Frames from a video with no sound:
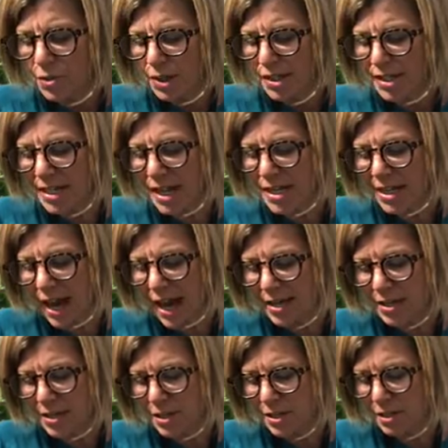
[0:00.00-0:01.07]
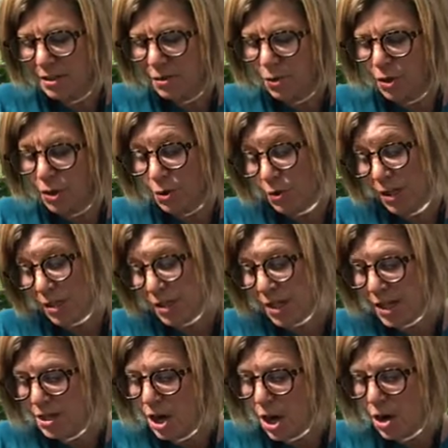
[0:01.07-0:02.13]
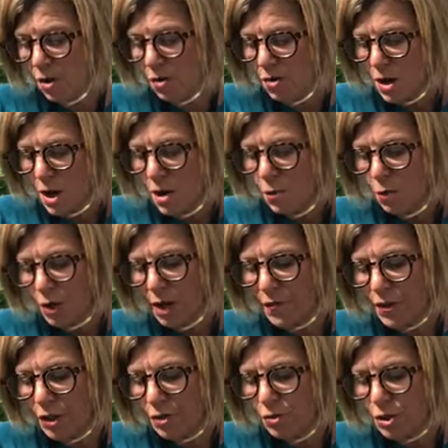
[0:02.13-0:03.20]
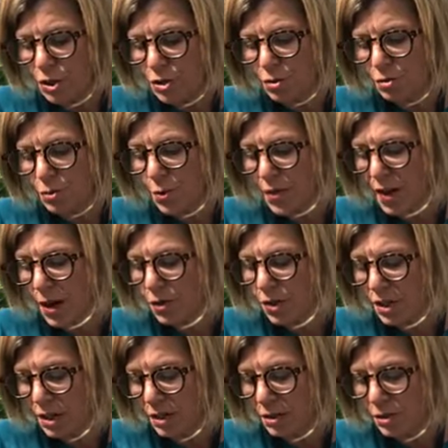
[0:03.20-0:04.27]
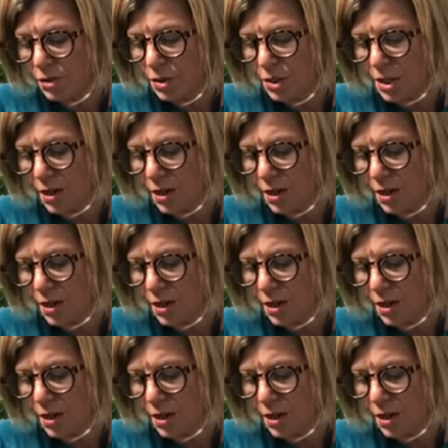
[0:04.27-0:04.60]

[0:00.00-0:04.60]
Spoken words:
You can say yes or you can say no, whatever you choose, without guilt or